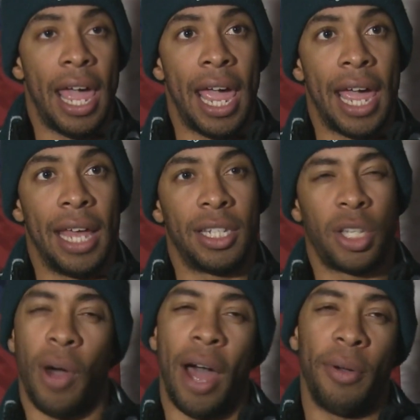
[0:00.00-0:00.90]
And
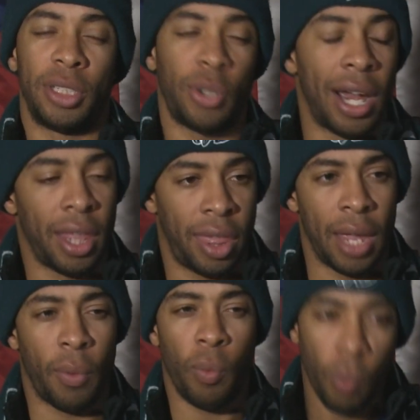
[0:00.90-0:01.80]
so I was trying to
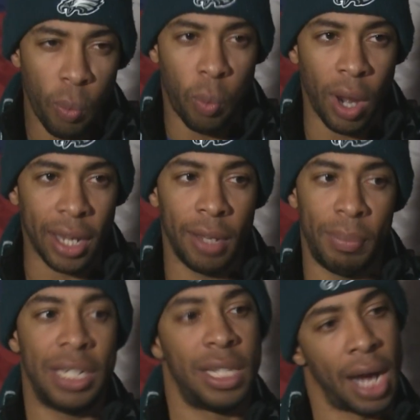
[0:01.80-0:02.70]
think, what
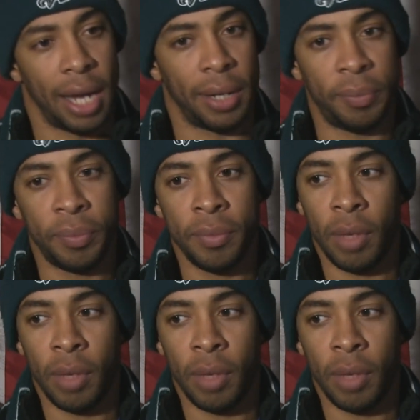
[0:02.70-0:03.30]
could be done